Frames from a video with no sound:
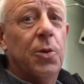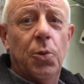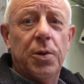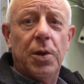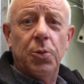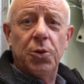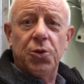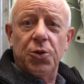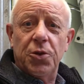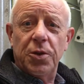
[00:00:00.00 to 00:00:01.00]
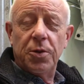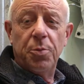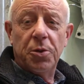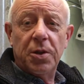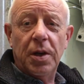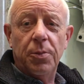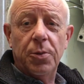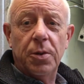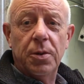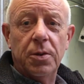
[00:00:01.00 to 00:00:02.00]
Don't know what that was just as I put the
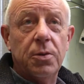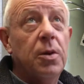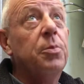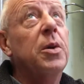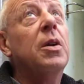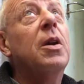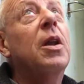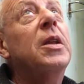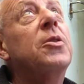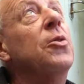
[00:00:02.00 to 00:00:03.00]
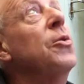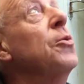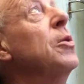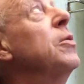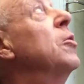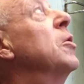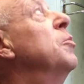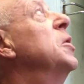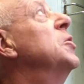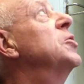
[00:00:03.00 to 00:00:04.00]
camera on. Great big clatter on the roof. We've
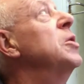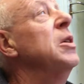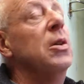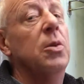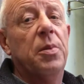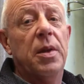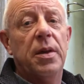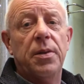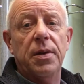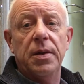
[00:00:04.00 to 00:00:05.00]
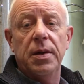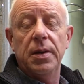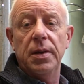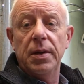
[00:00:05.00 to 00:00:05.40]
got a big seagull up there I think,